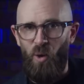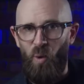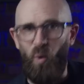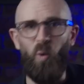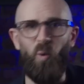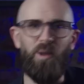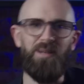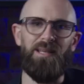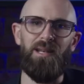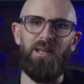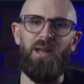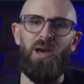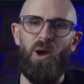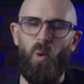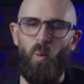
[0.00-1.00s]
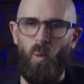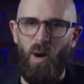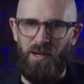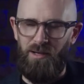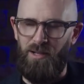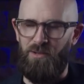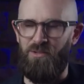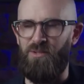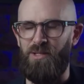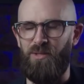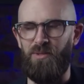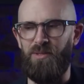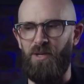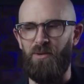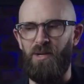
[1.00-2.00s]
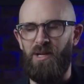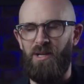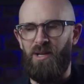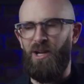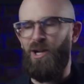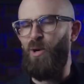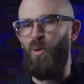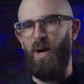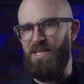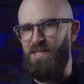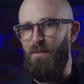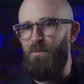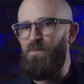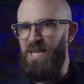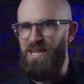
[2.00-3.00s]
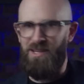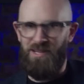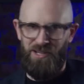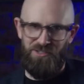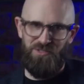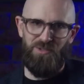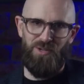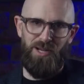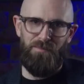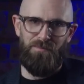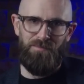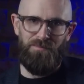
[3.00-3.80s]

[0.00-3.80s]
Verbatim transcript: all within one country, although quite a big country.